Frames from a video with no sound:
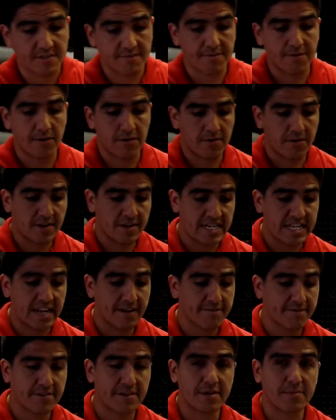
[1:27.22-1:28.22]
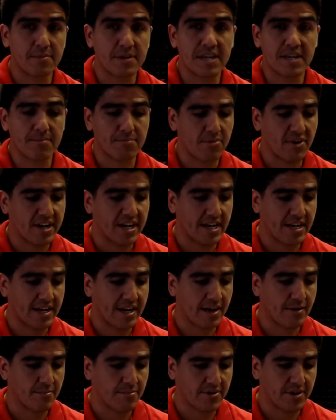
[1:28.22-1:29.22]
the foam, it'd definitely be breaking
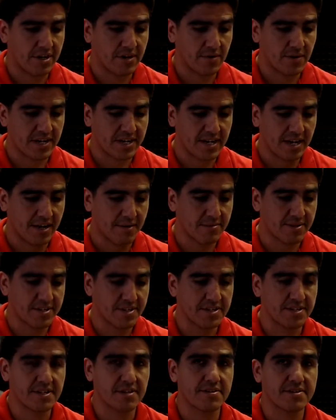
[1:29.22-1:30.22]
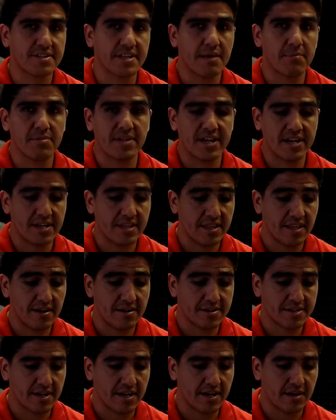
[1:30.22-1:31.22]
down pretty quick now, but since there is that plate in there,
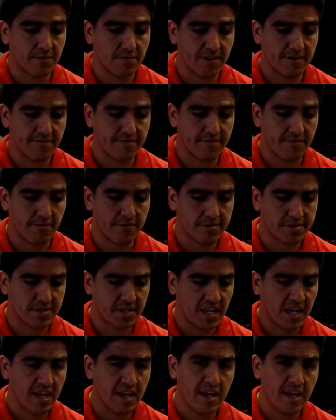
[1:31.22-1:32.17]
it's kind of reinforced.